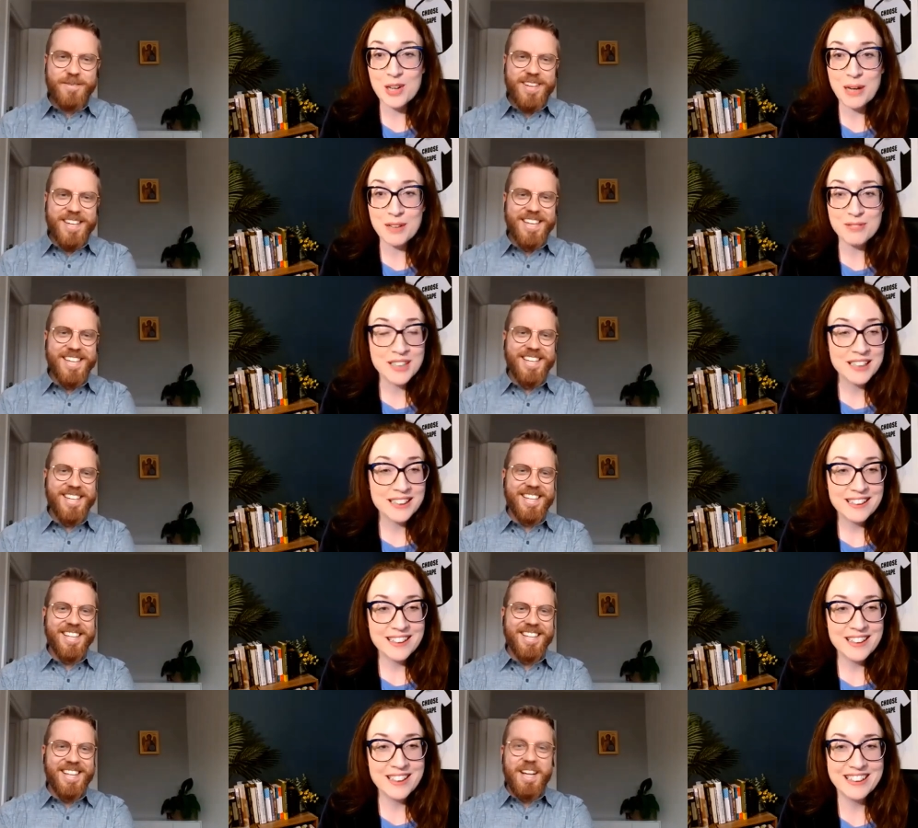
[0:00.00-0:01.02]
Speaker 1: labeouf
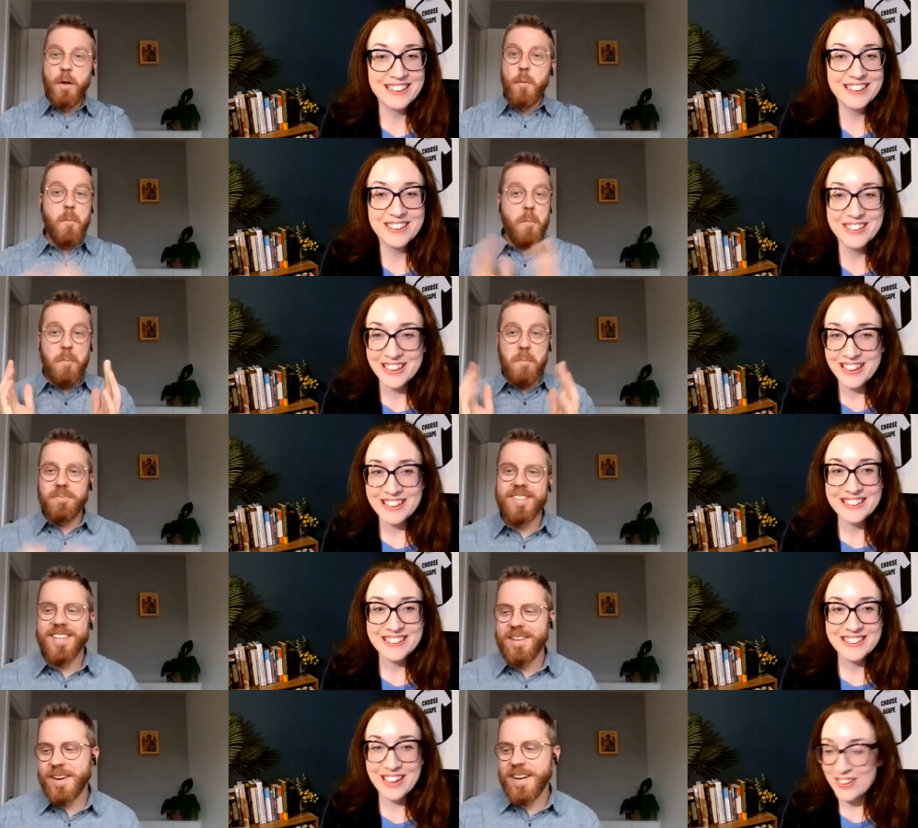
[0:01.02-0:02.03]

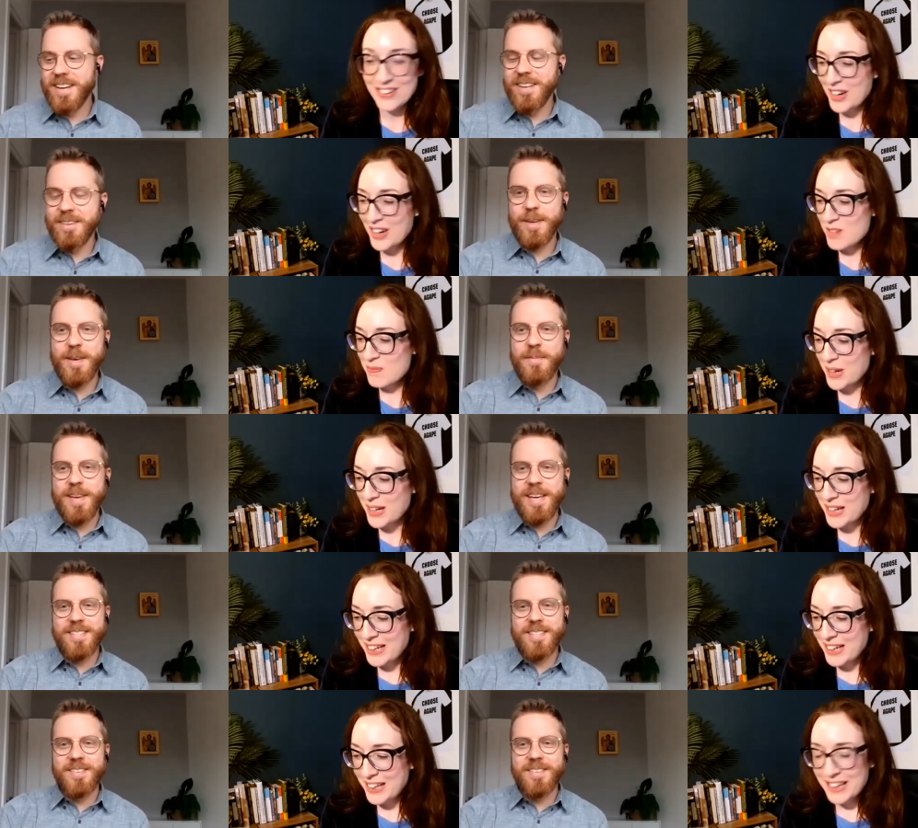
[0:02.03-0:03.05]
don't know i but, of
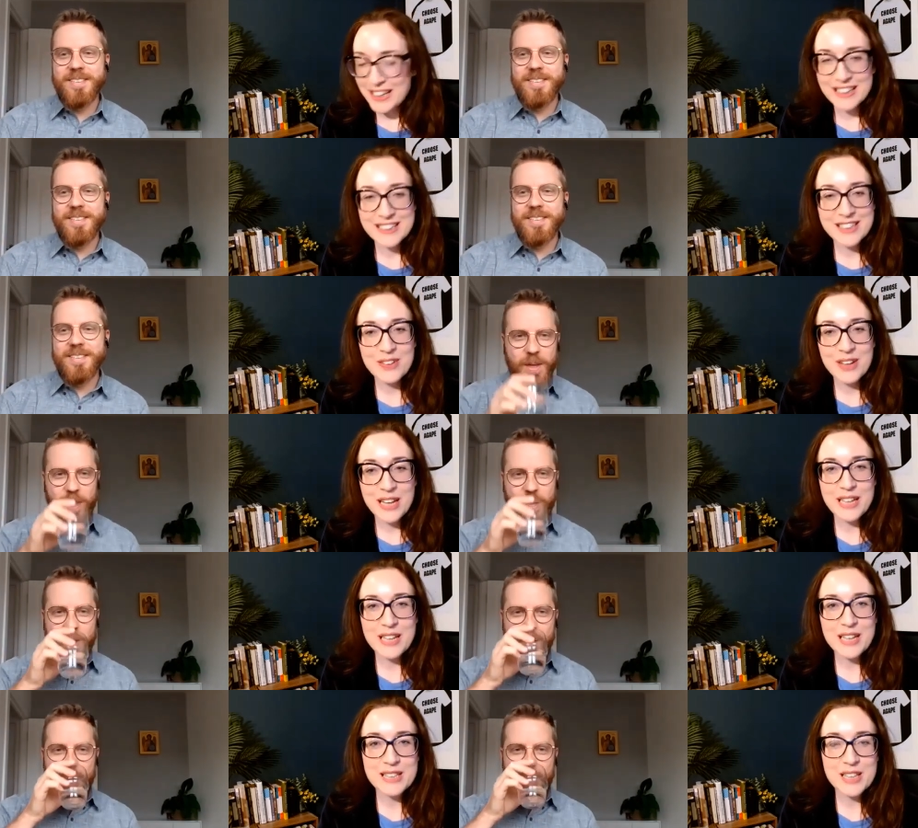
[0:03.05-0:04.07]
him yeah so
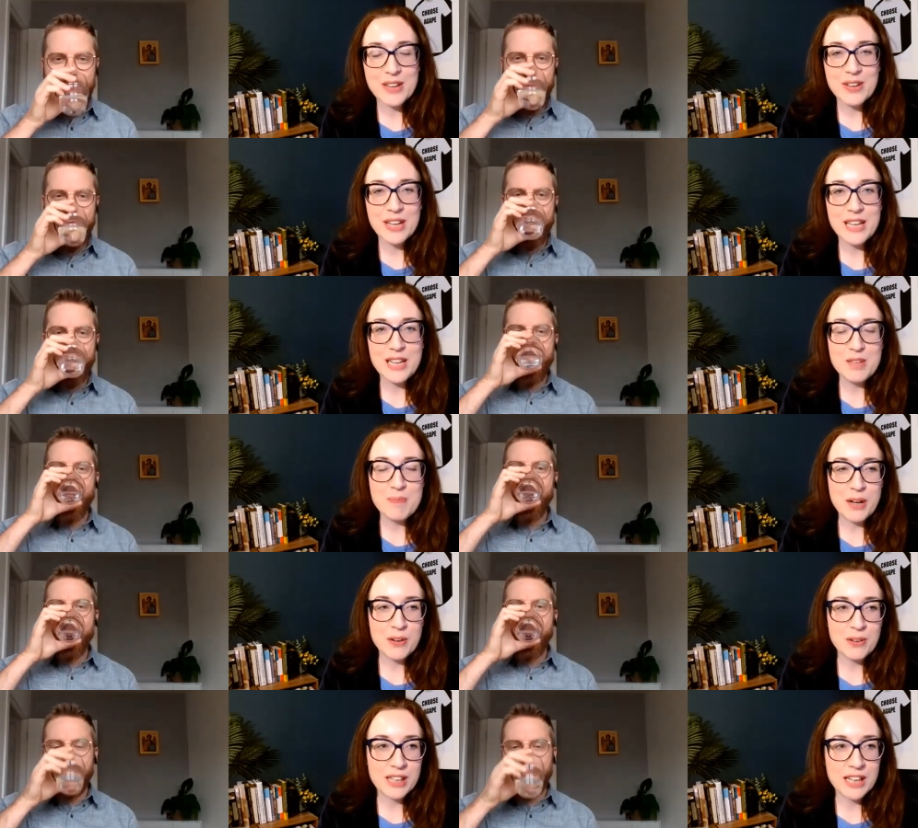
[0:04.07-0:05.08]
he so he
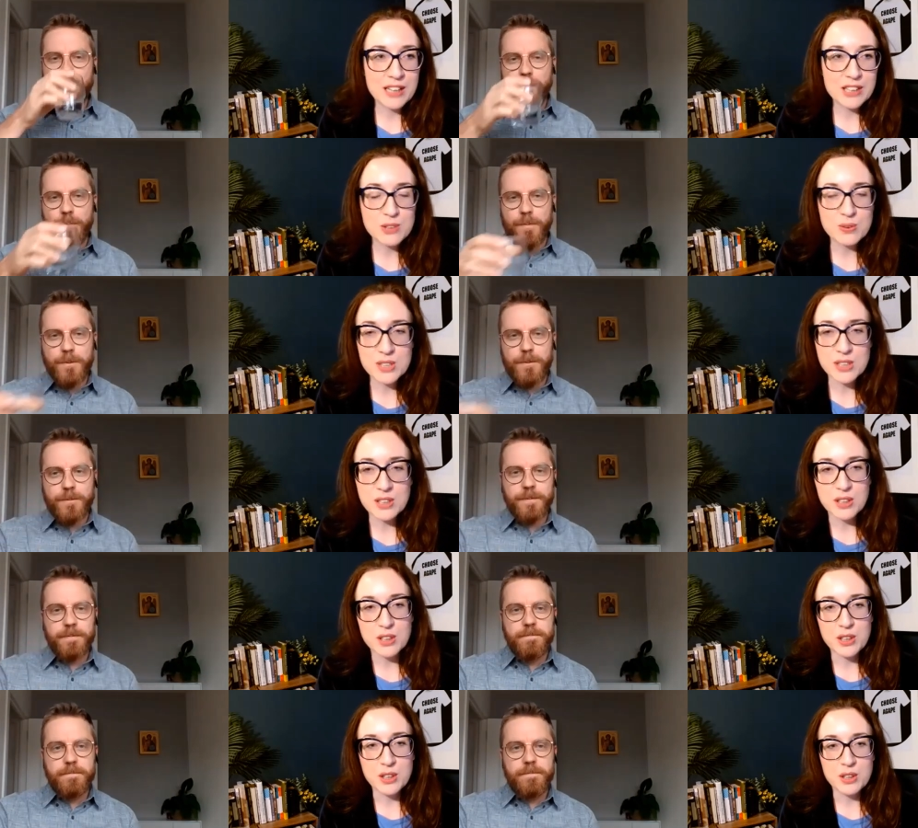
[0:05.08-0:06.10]
by all accounts was
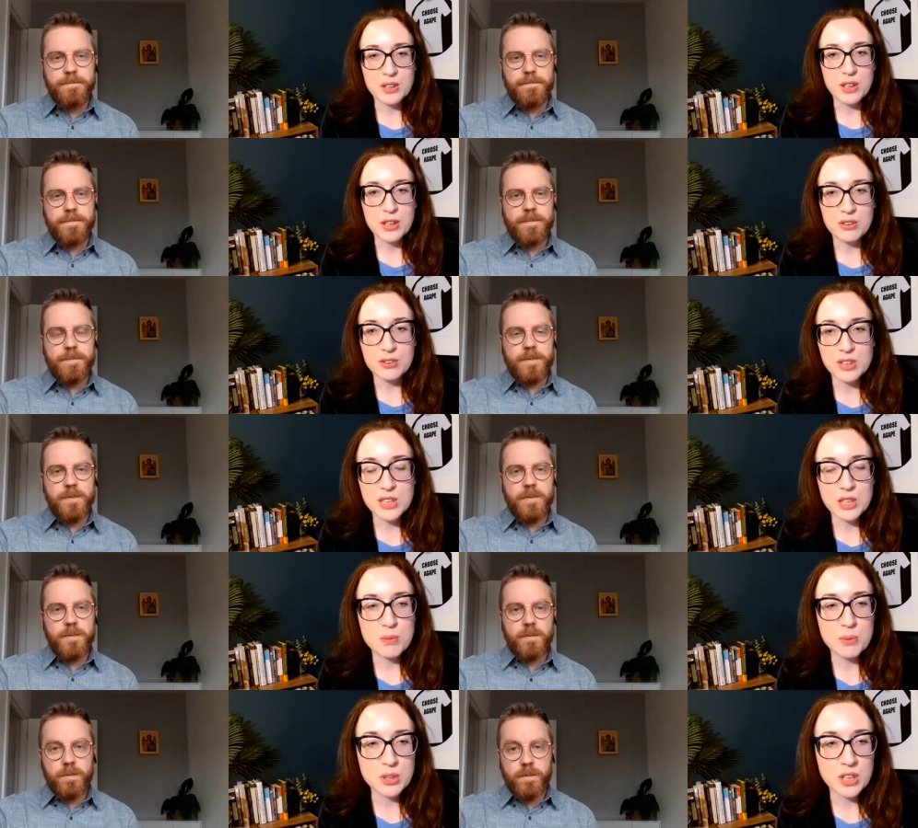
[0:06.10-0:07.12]
a, a, going through a
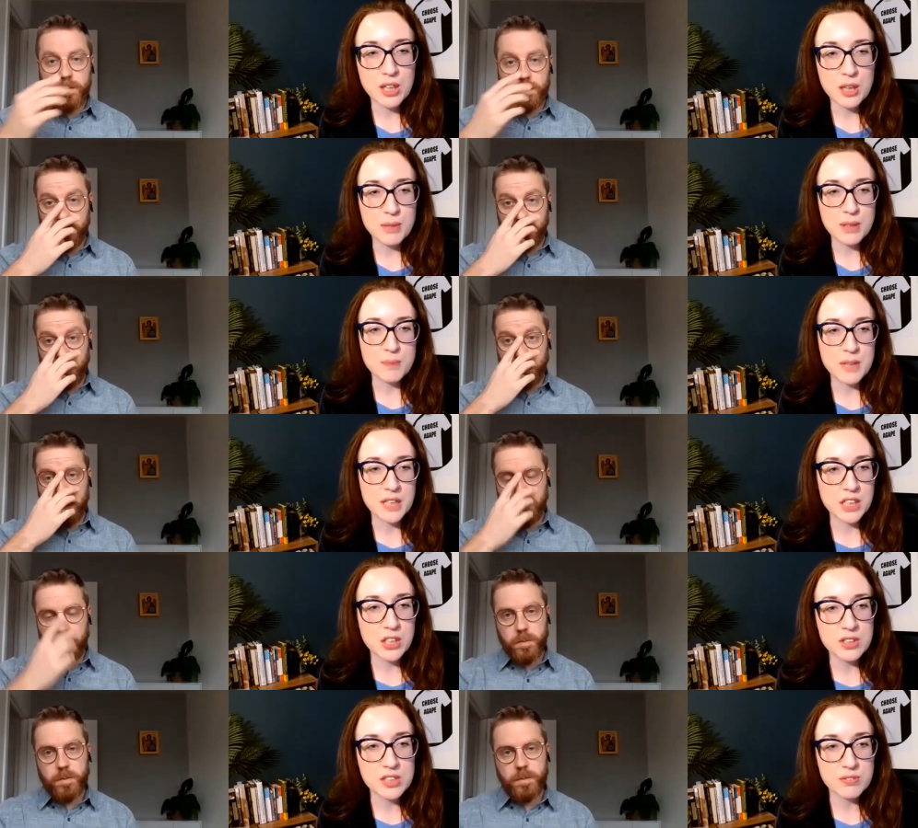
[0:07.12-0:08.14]
terrible time he's been
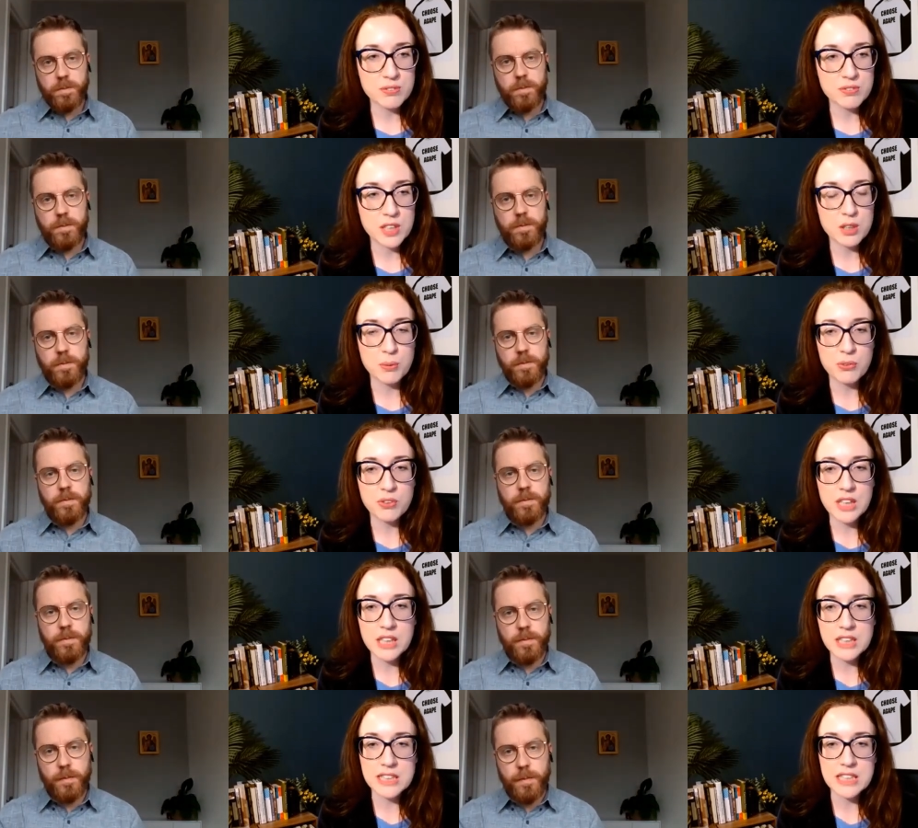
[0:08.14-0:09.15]
accused of terrible
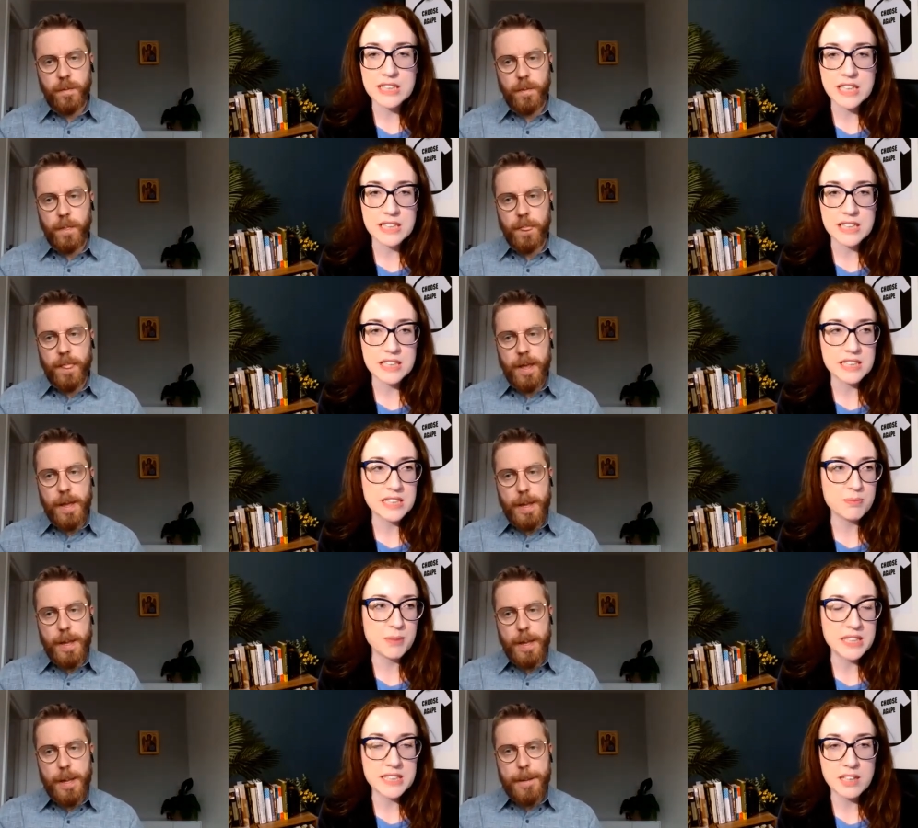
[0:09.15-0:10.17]
things he said he's
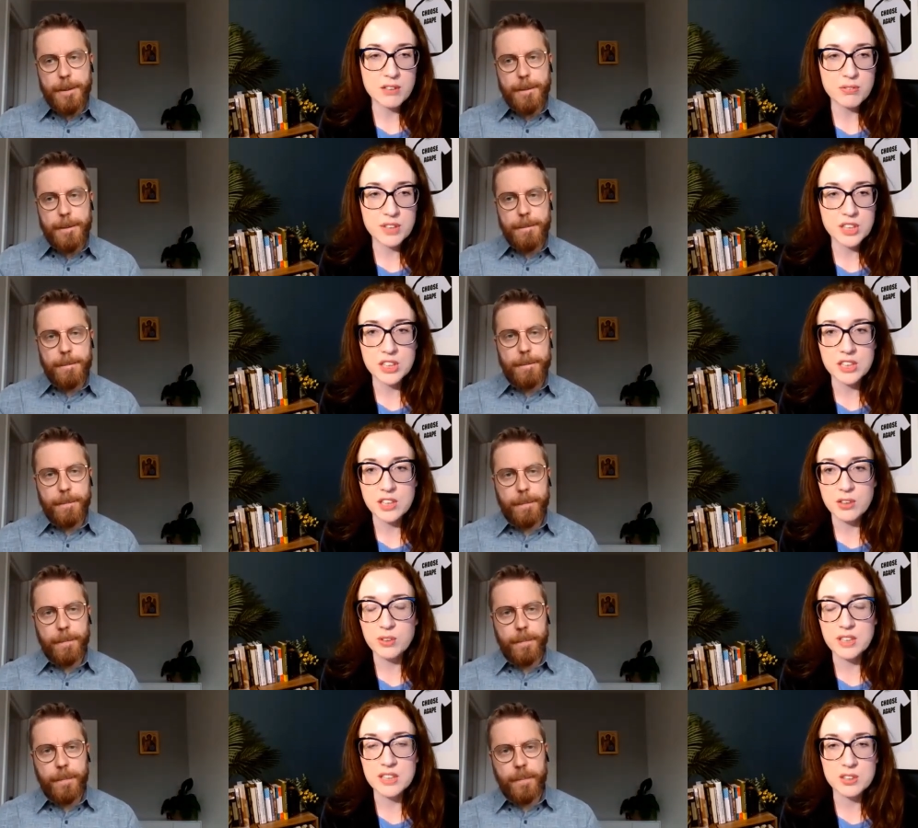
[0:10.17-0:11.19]
been selfish and done
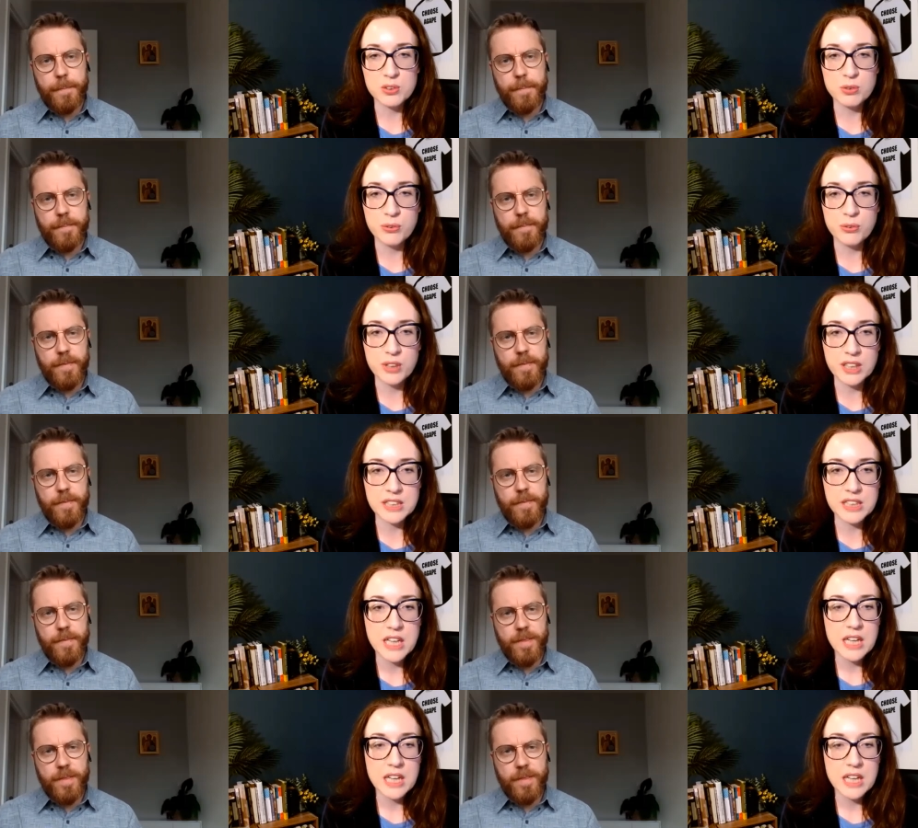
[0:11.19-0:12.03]
all these awful things